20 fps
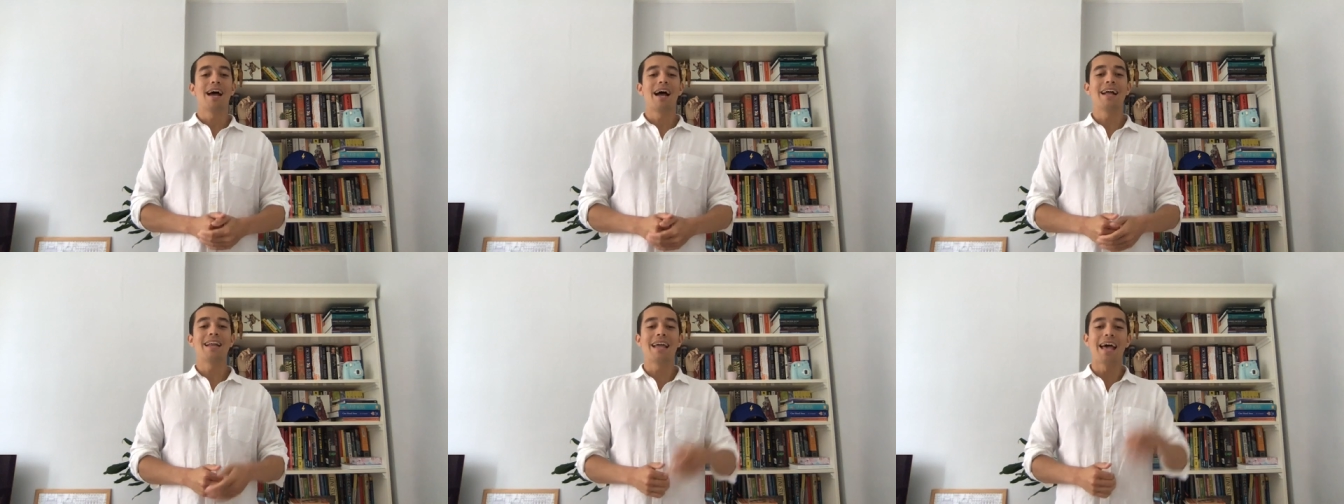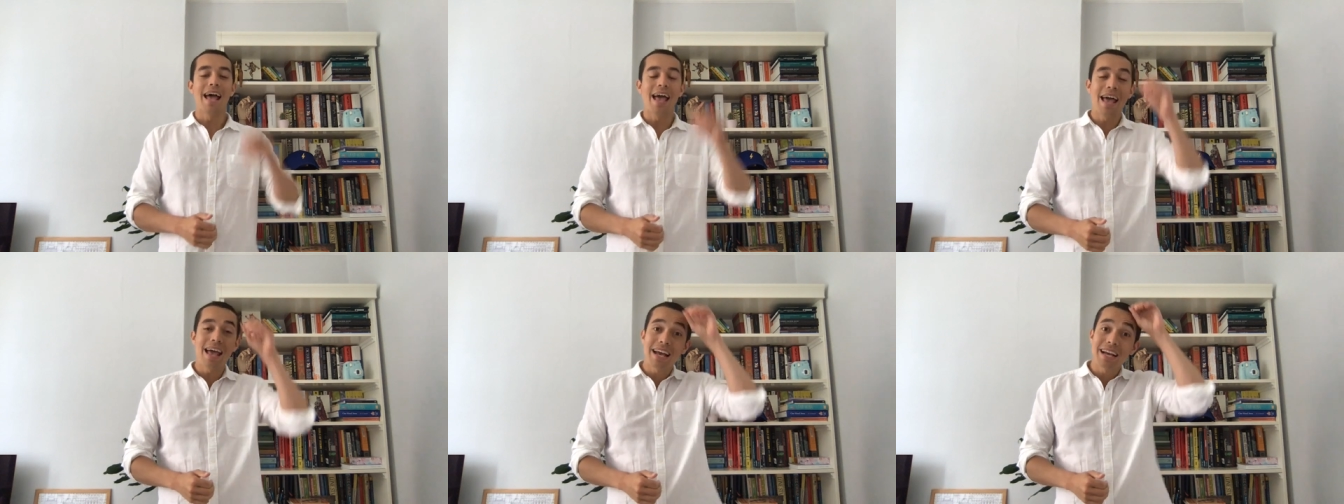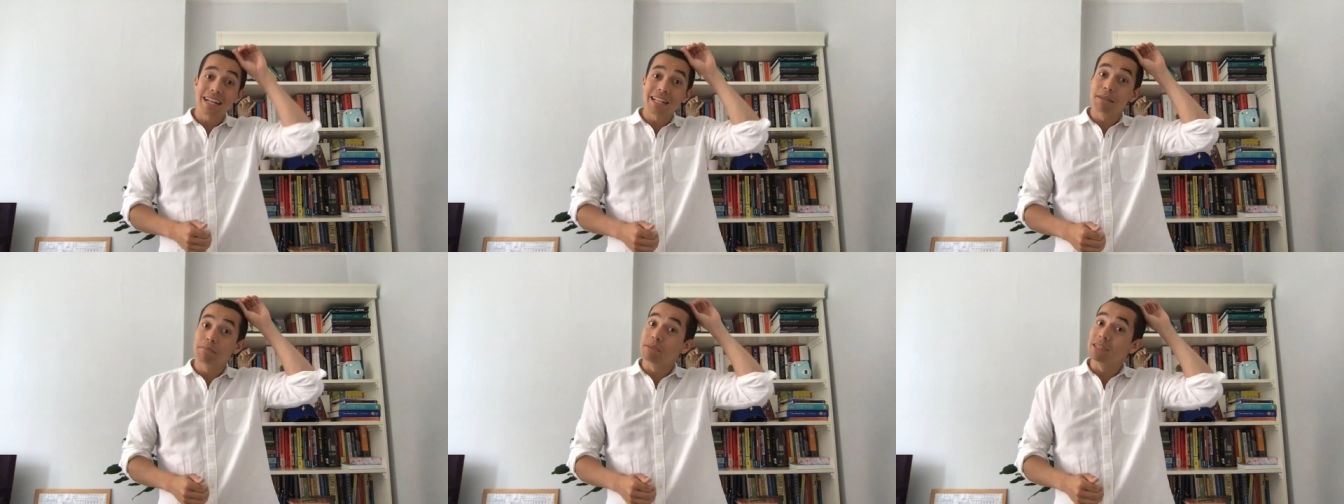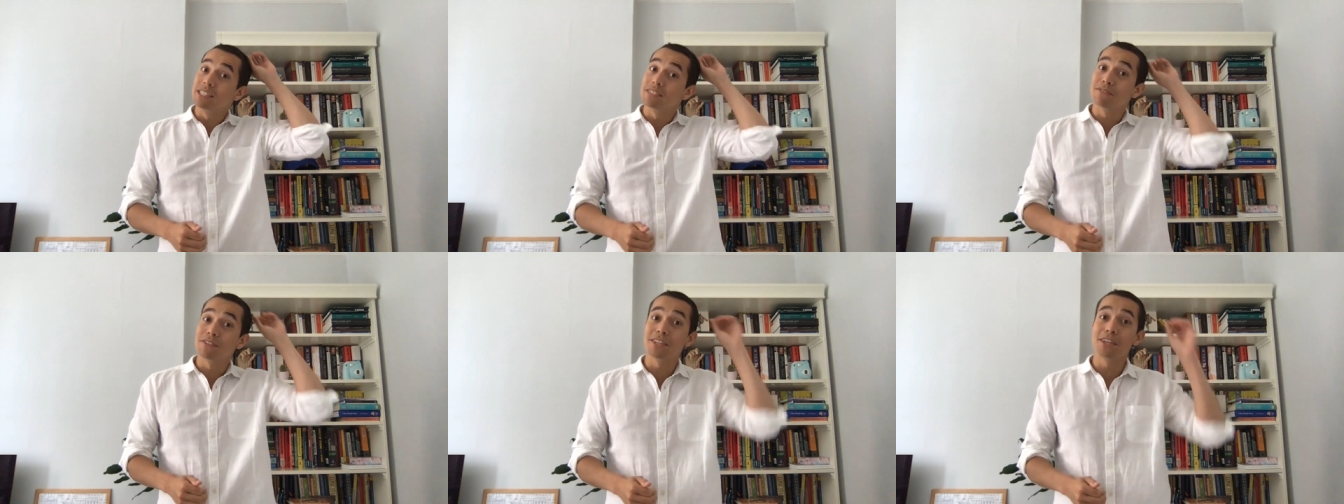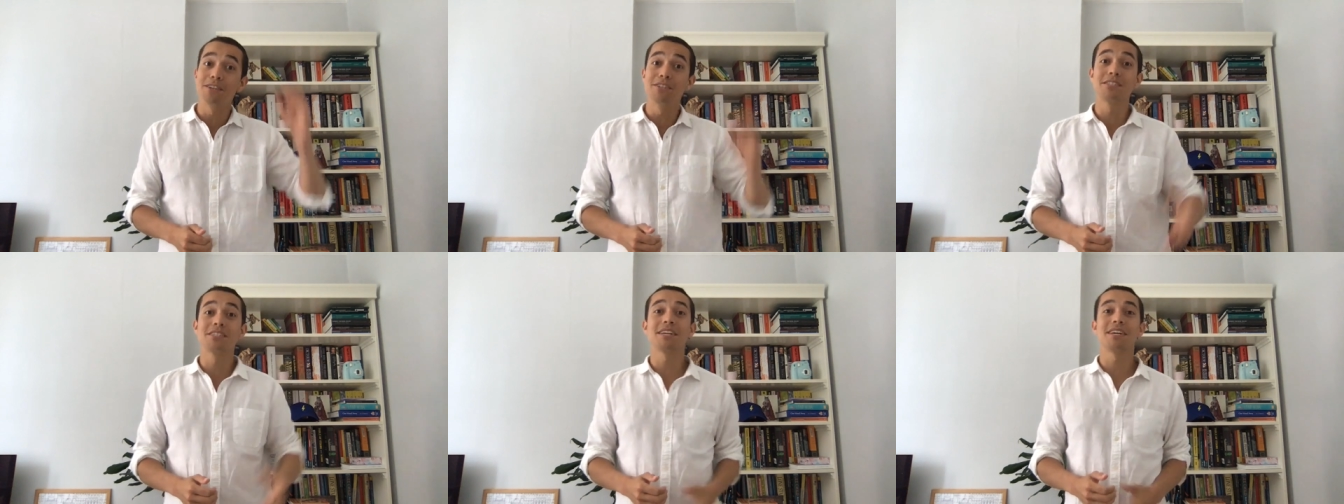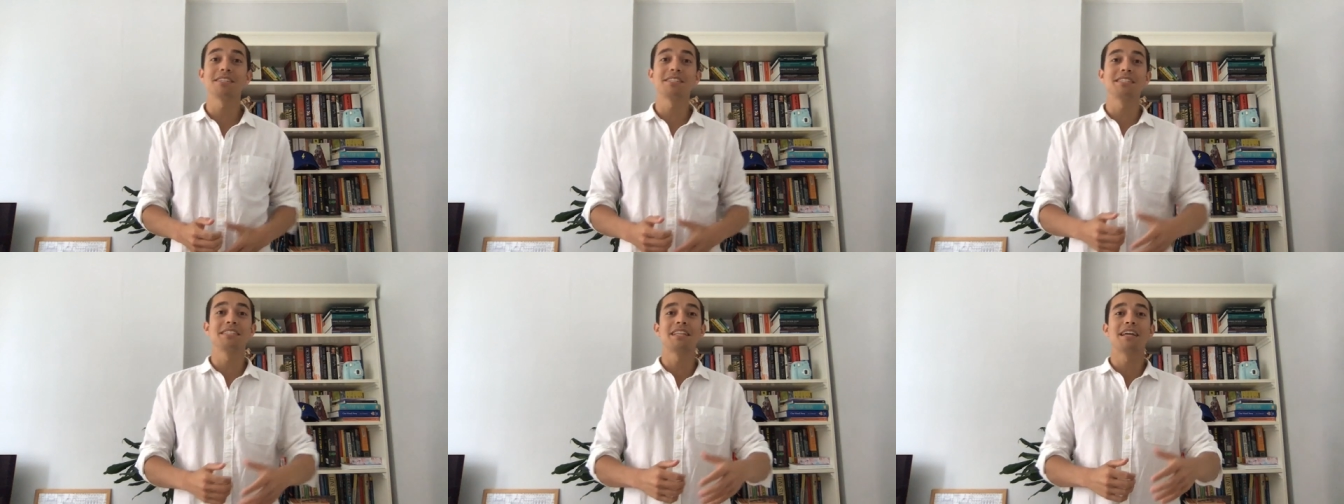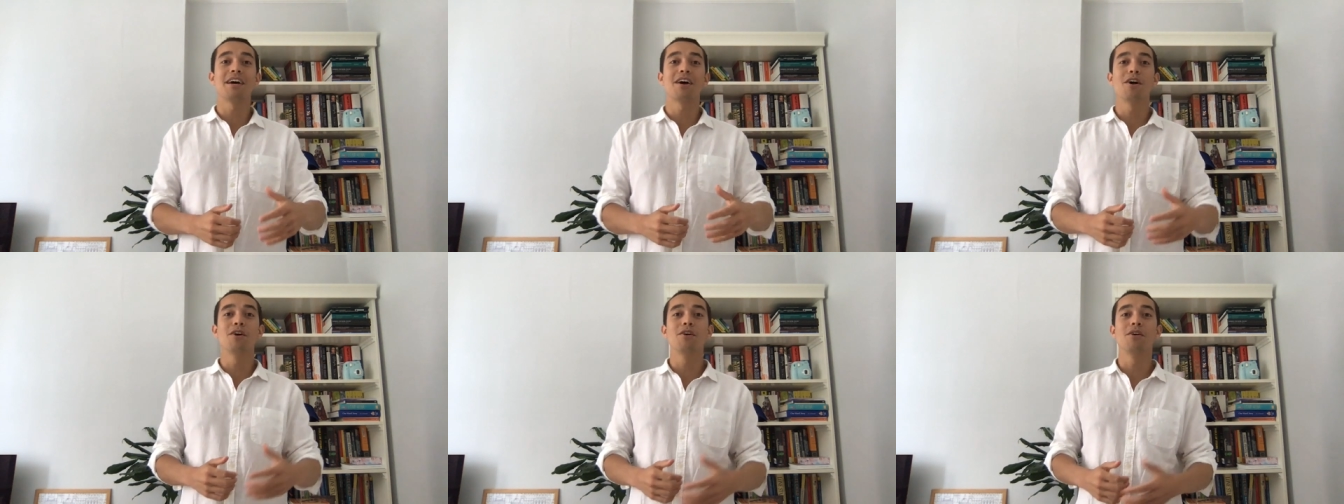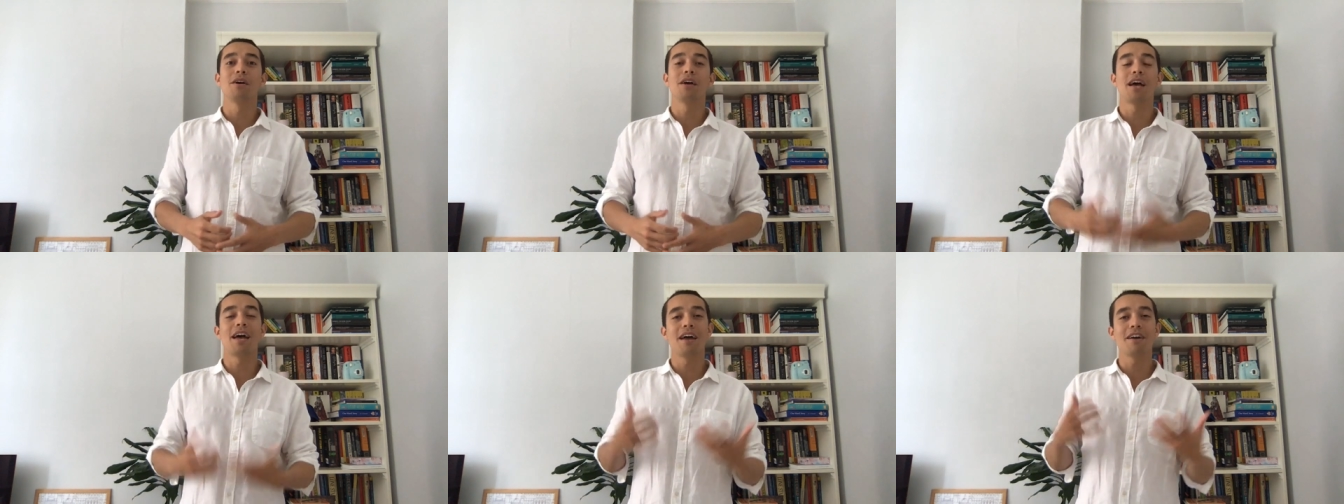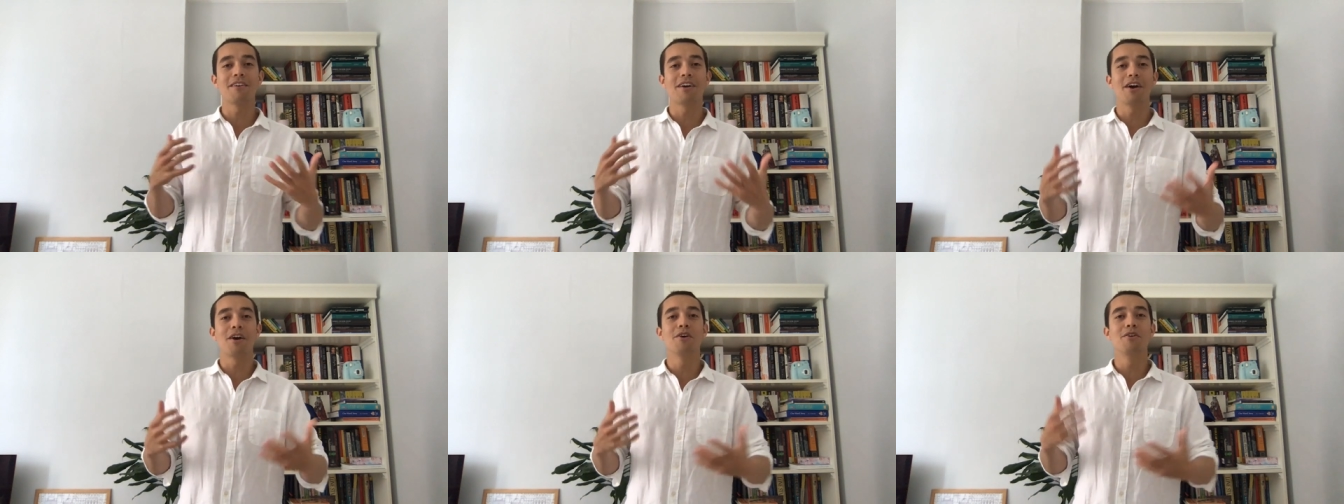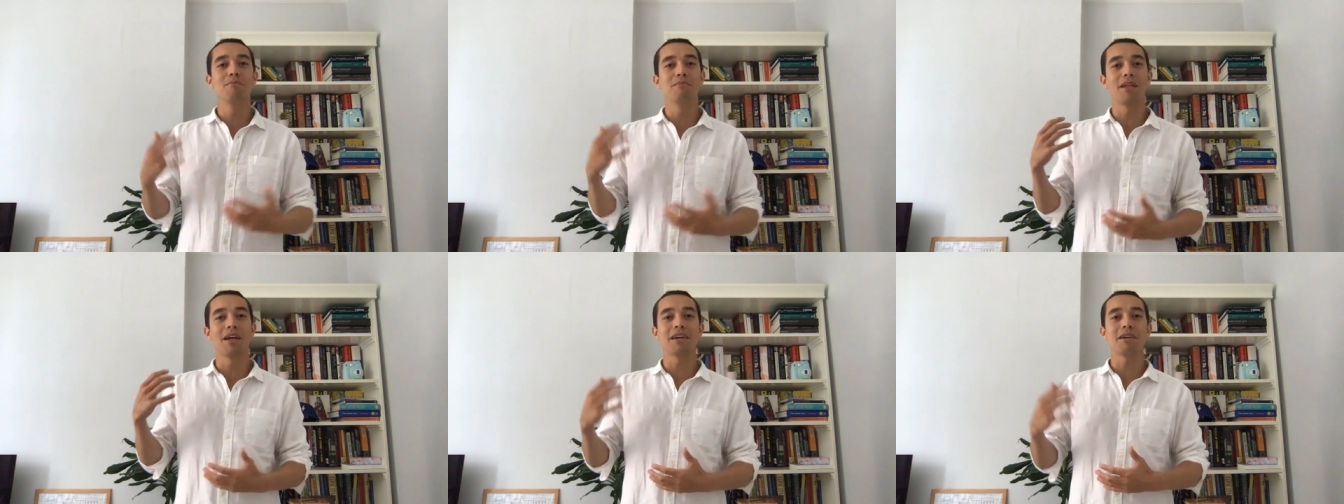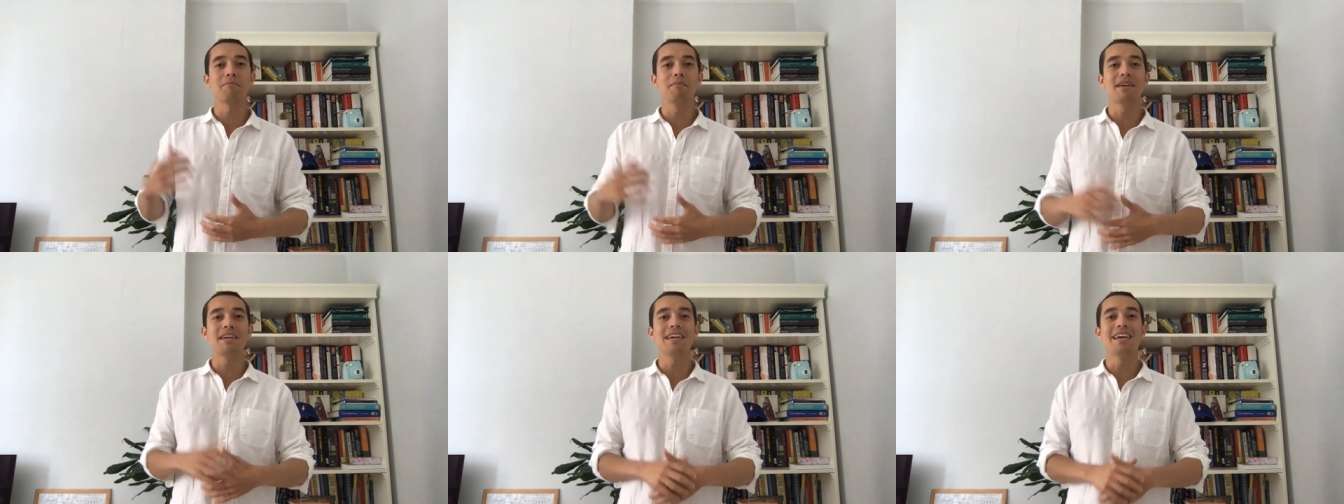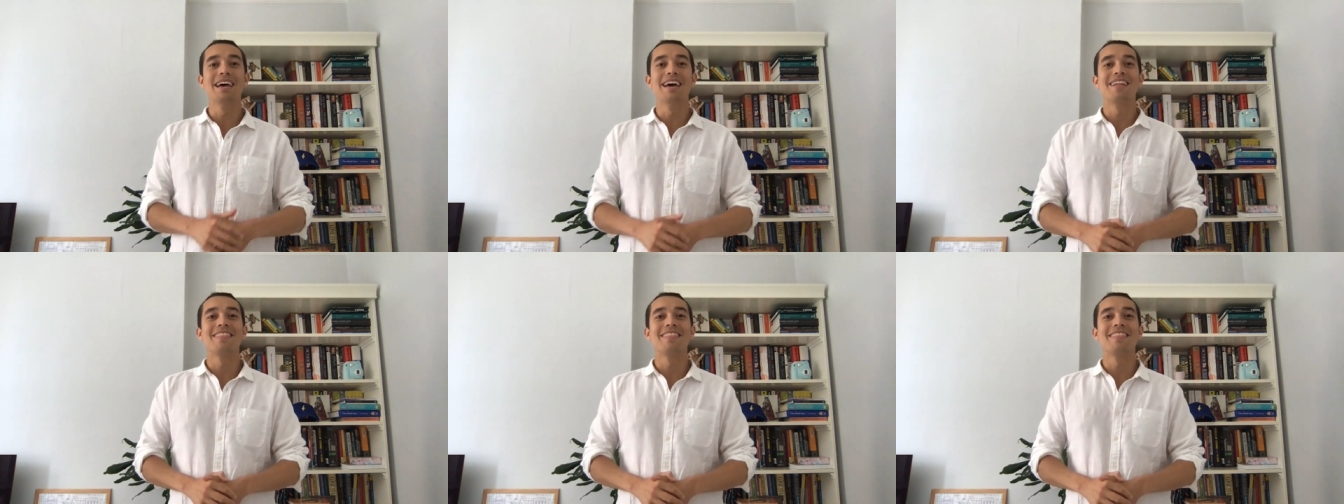And hair clippers for those cutting their hair at home like me,